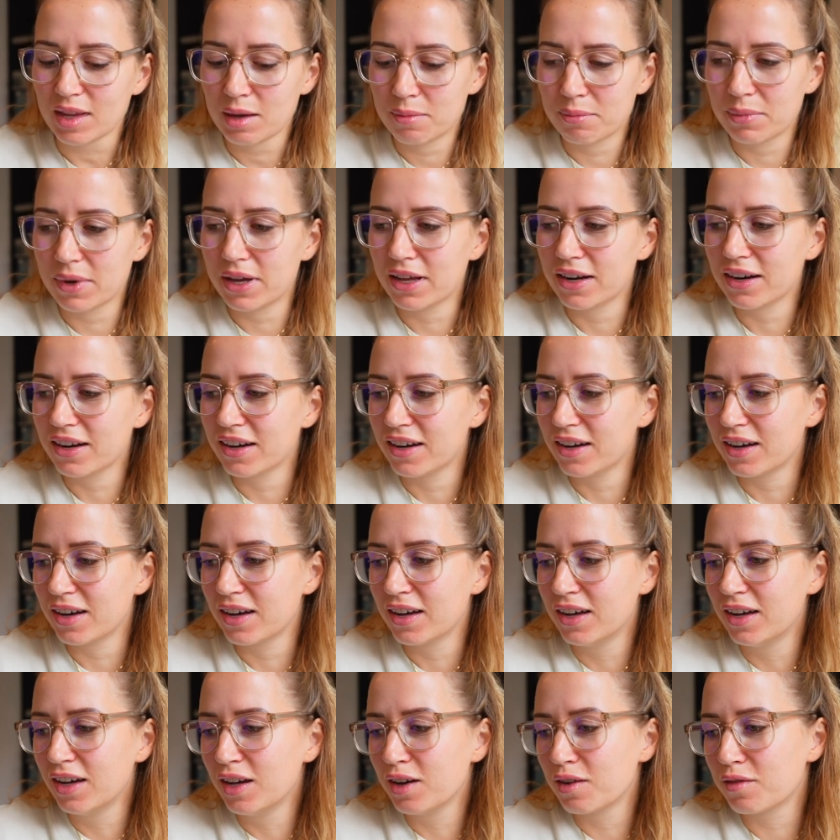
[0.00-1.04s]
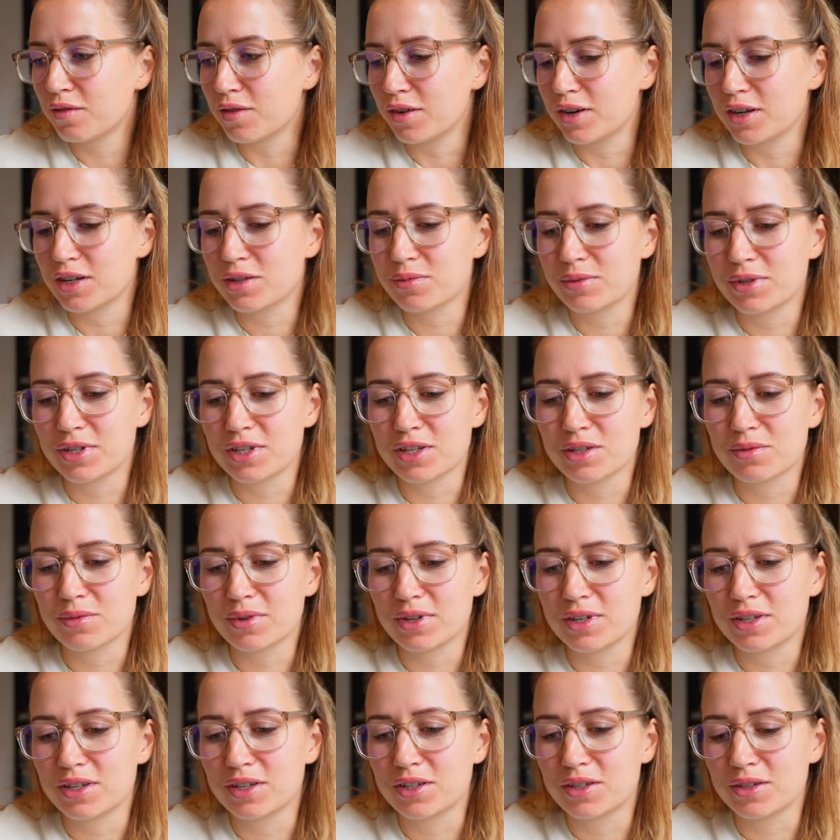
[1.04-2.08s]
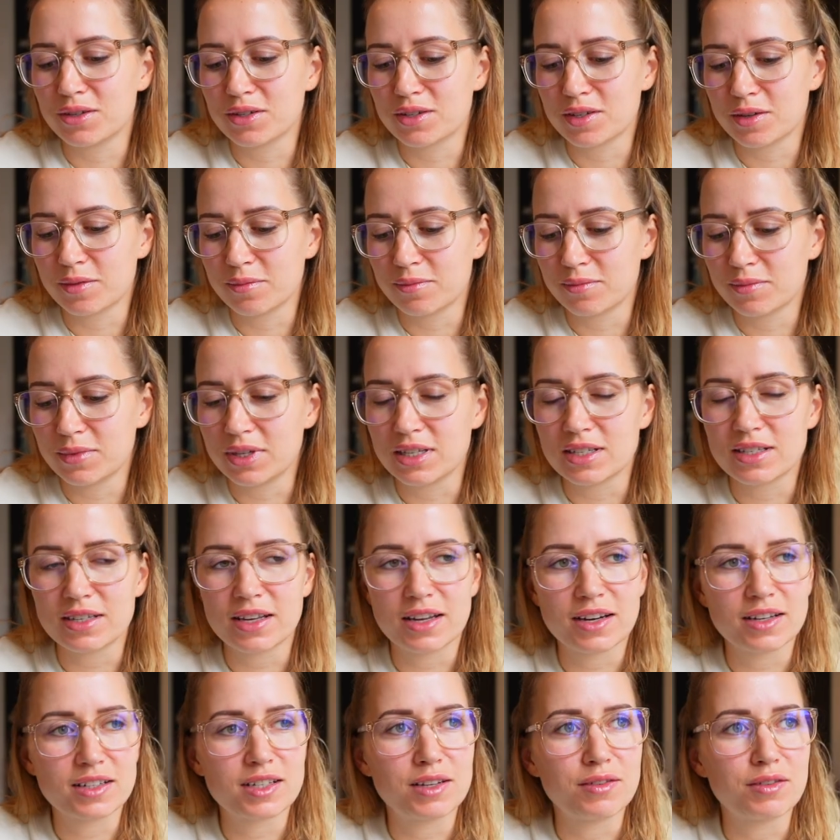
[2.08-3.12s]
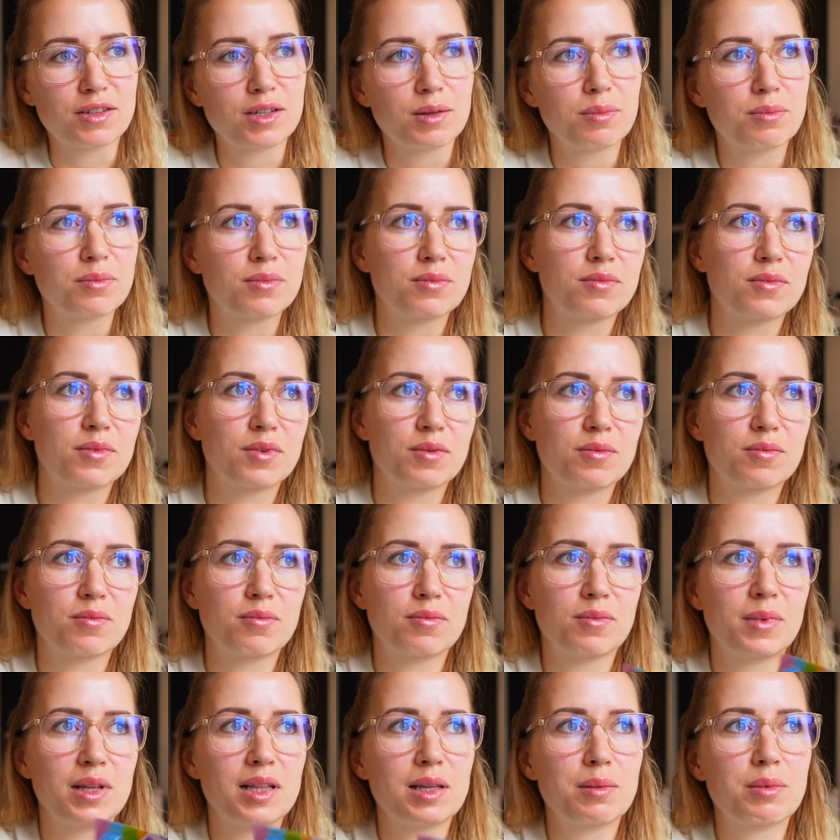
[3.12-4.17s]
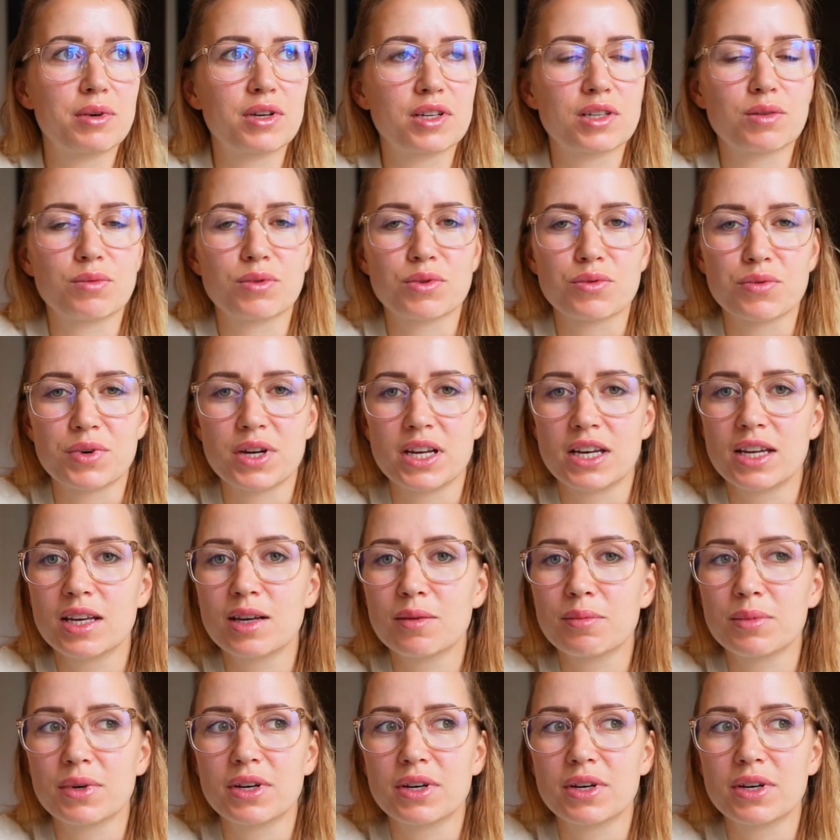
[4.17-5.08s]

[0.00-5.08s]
But first, we just wanted to do some inside activity, mainly because it was raining.